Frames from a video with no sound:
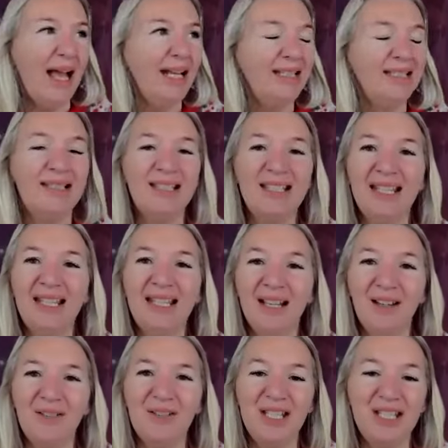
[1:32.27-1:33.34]
and you
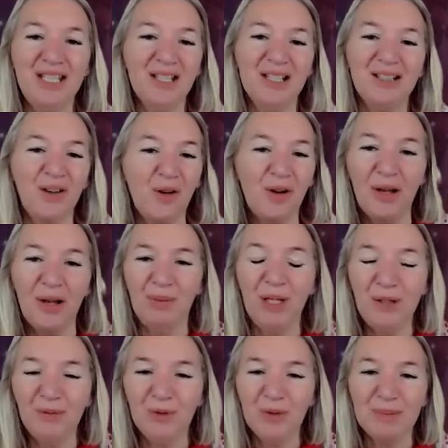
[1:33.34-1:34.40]
know, she's just got a
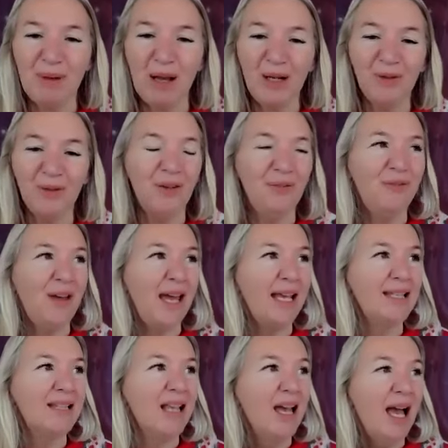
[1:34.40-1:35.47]
beautiful smile on her
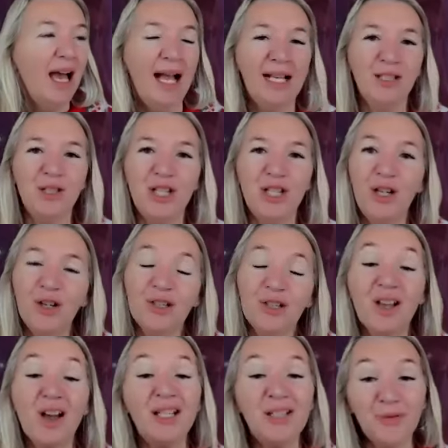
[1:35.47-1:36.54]
face and she
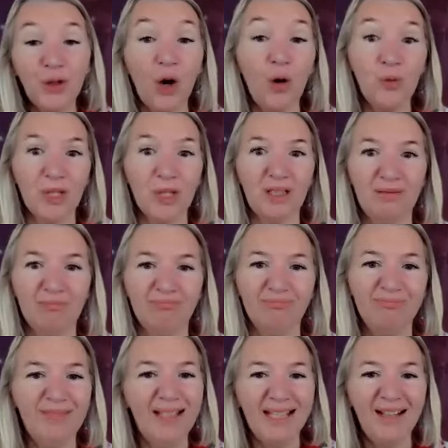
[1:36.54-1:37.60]
looks kind of golden
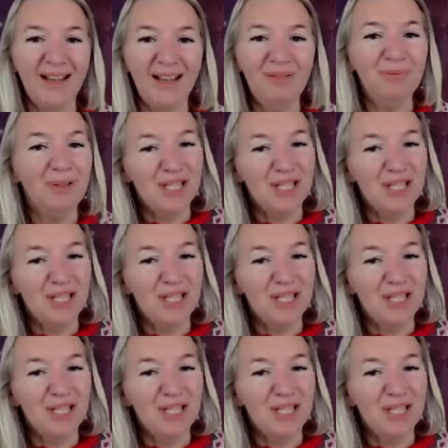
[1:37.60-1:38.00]
you know,